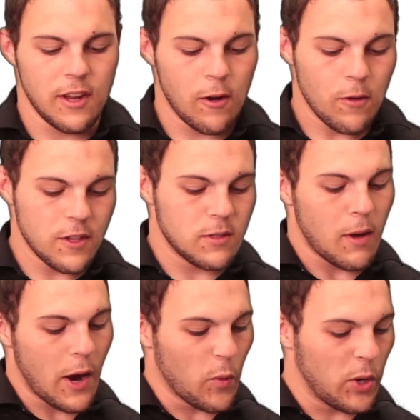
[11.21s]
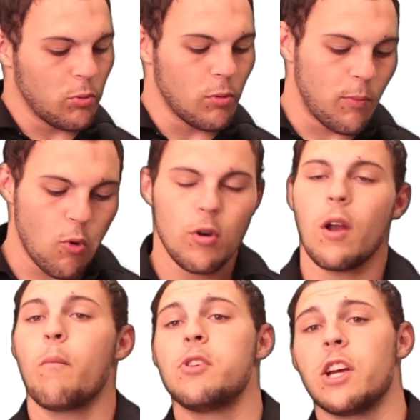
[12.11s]
Snell, and this is my weekly
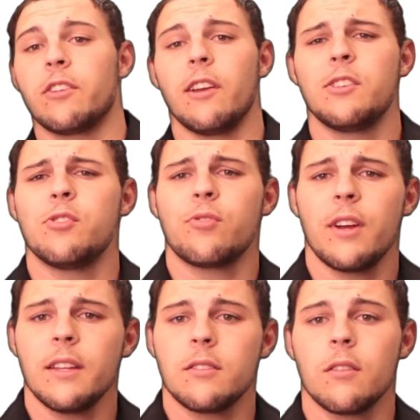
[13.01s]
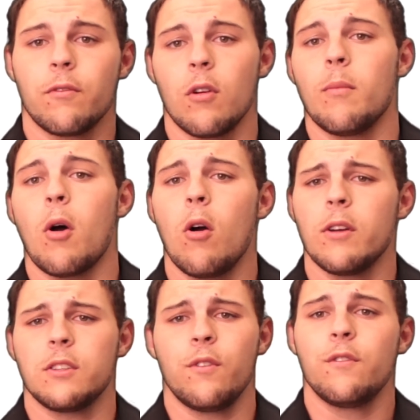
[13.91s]
report on projected interest rates from
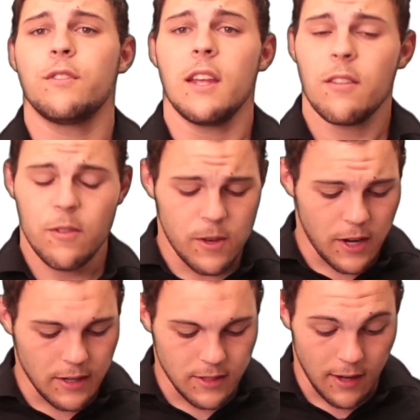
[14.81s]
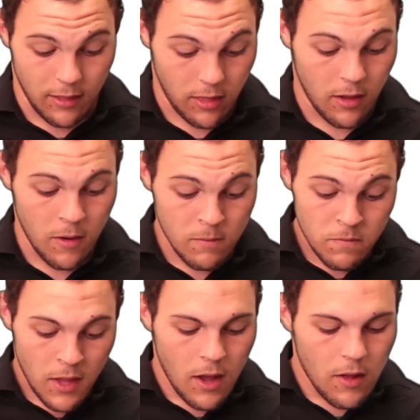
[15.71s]
August 15th to the 19th.
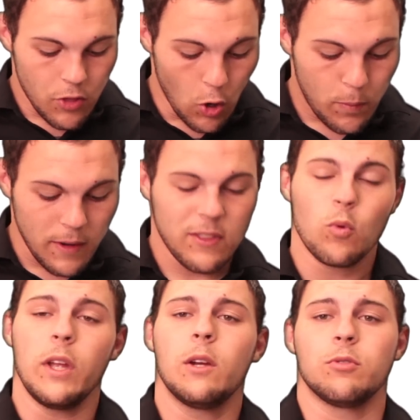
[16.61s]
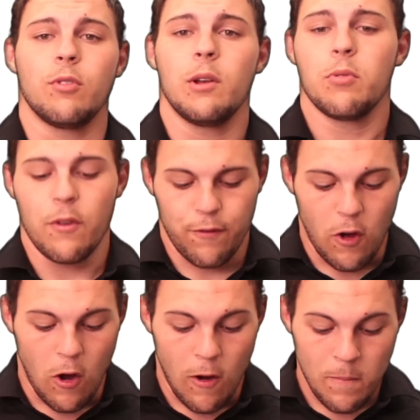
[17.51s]
The opening of the week was greeted with a
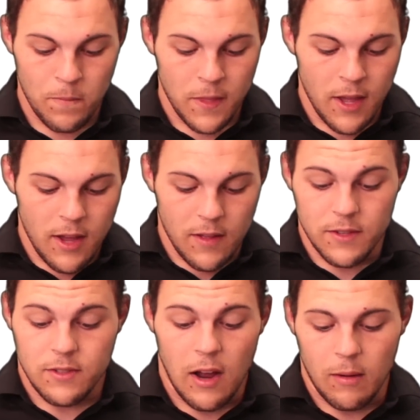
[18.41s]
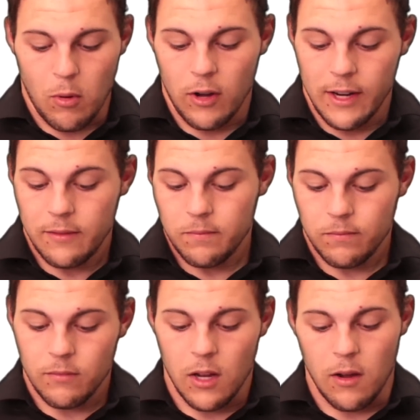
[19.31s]
fall in the stock market.
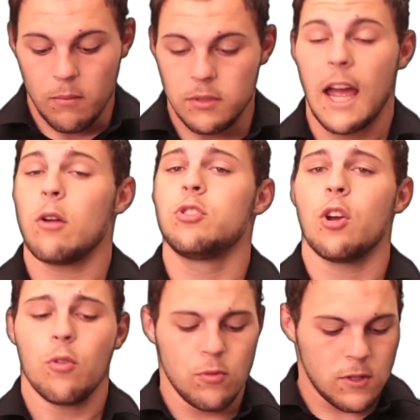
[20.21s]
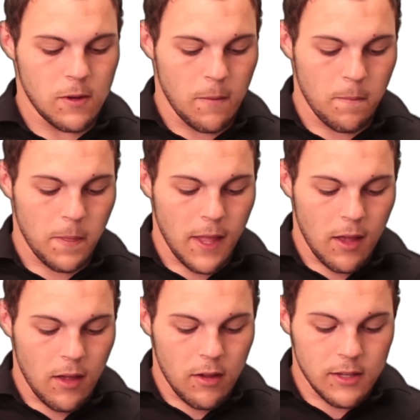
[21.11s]
Dow Jones,
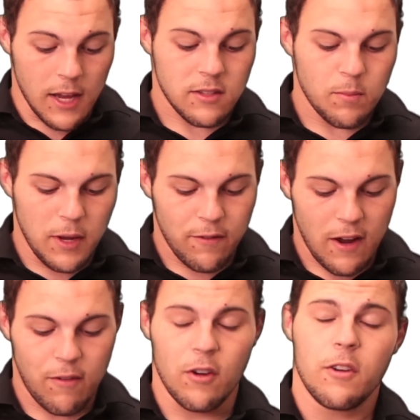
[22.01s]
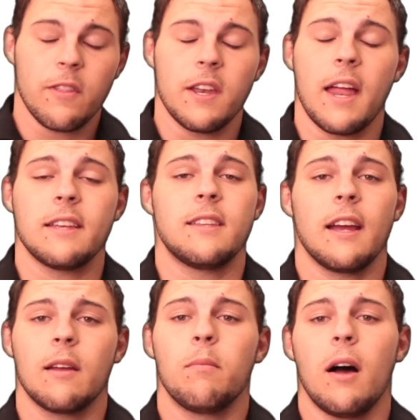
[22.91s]
S&P 500, and the
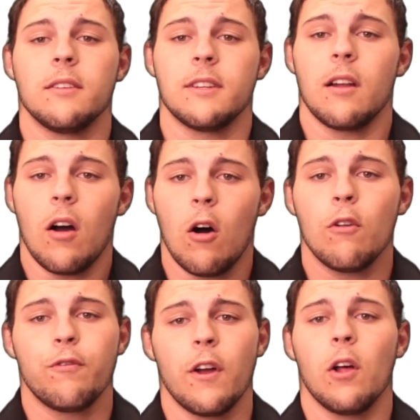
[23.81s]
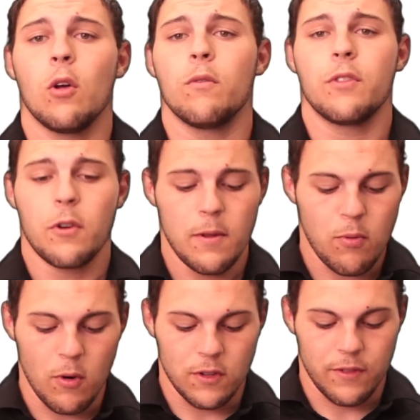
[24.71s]
NASDAQ Composite all fell over 30
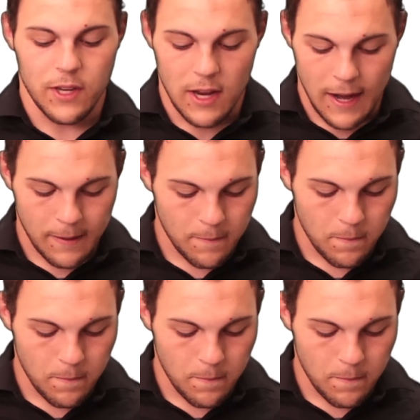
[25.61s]
points for the day.